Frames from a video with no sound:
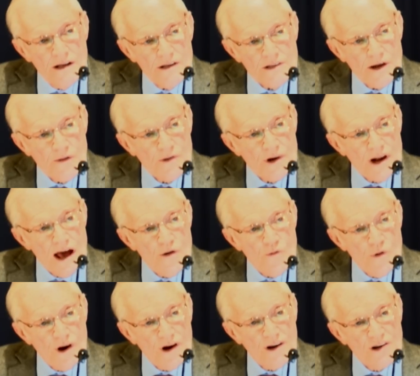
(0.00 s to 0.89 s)
They were
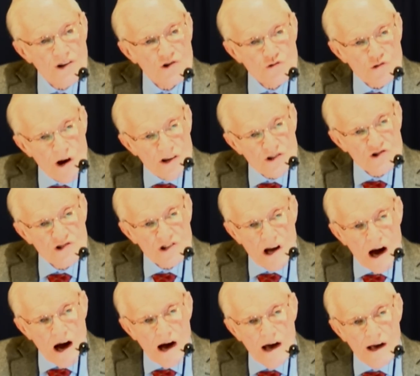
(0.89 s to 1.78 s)
not willing to trust
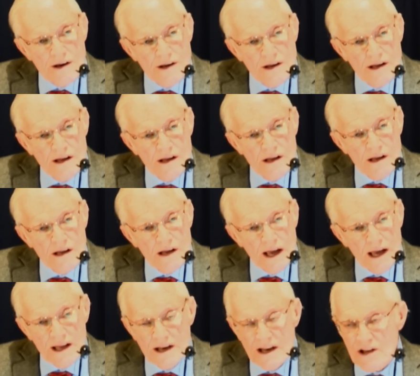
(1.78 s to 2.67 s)
God
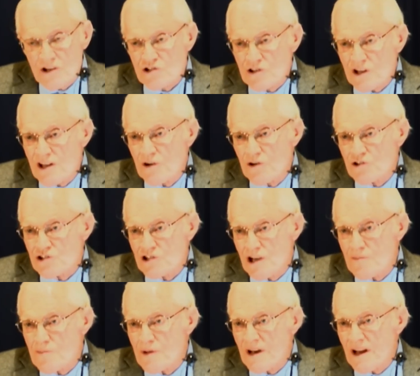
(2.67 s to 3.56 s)
and His
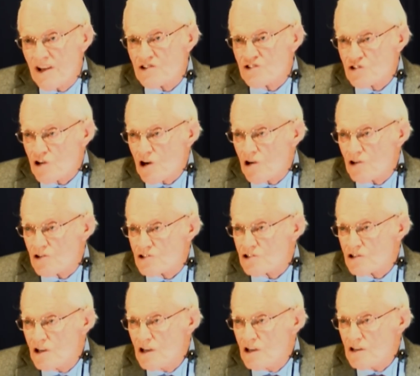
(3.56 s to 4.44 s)
leadership and His
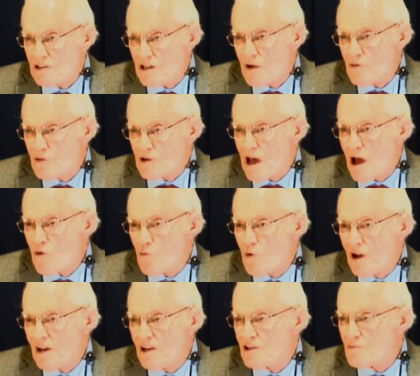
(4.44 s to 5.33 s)
church. They were not
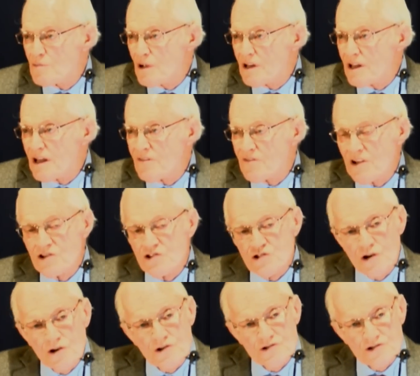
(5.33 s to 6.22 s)
willing to believe in
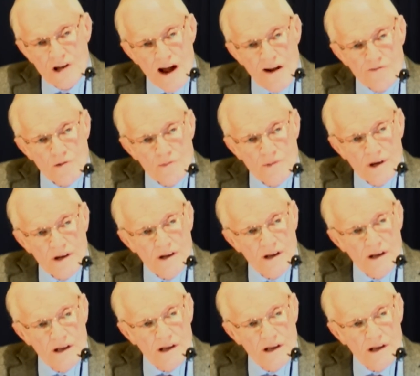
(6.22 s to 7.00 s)
church government.